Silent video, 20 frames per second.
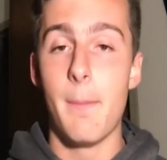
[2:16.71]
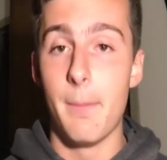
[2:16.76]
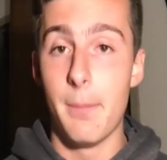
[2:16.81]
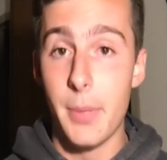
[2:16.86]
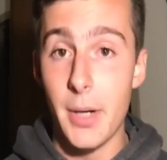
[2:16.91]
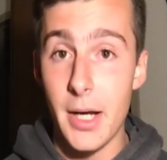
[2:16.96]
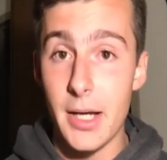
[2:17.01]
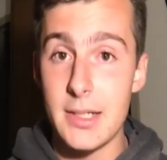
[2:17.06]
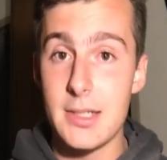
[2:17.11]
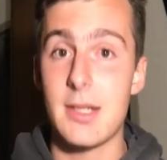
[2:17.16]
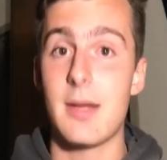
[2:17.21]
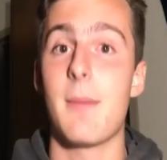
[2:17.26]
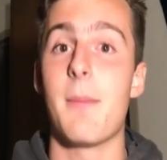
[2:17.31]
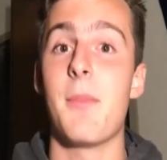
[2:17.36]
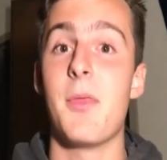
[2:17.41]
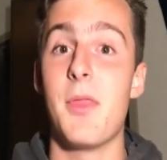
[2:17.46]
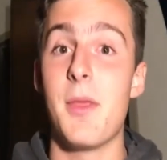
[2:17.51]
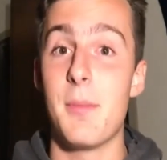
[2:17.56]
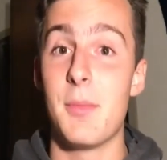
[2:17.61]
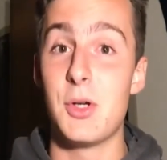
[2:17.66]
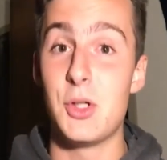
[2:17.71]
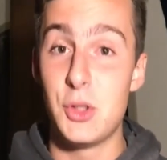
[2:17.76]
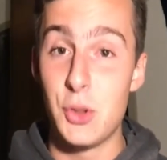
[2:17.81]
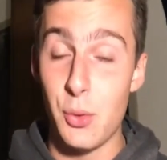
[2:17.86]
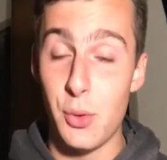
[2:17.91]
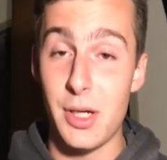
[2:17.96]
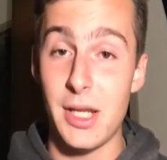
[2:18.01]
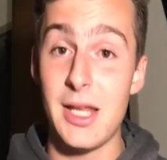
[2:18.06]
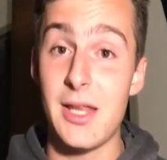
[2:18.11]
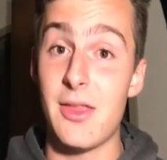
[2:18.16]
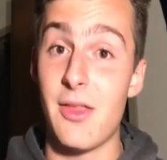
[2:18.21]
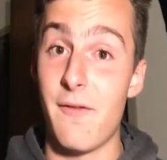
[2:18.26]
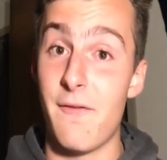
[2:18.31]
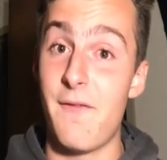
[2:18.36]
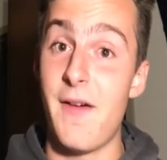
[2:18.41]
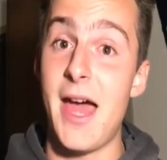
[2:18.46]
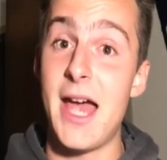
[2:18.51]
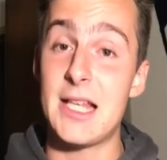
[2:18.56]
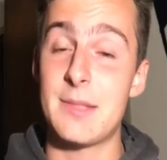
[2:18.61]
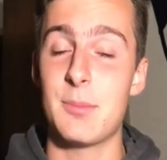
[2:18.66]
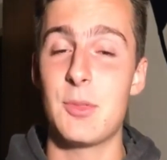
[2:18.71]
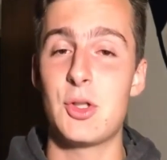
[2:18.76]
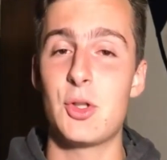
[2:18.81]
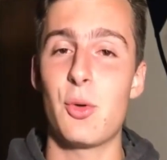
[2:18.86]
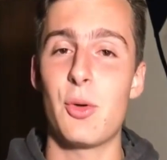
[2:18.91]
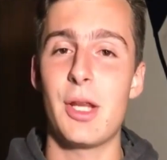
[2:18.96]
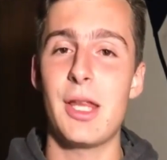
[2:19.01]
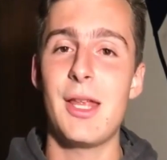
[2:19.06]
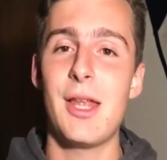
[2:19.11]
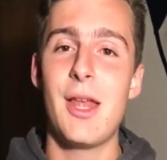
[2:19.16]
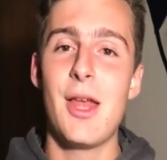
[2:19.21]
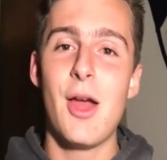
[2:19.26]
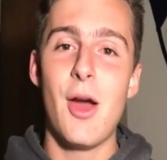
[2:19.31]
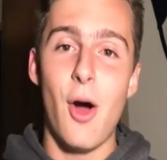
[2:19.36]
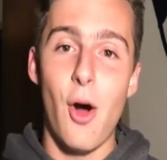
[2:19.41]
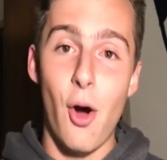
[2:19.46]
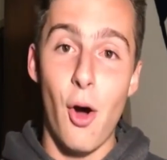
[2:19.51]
But the majority, the vast majority,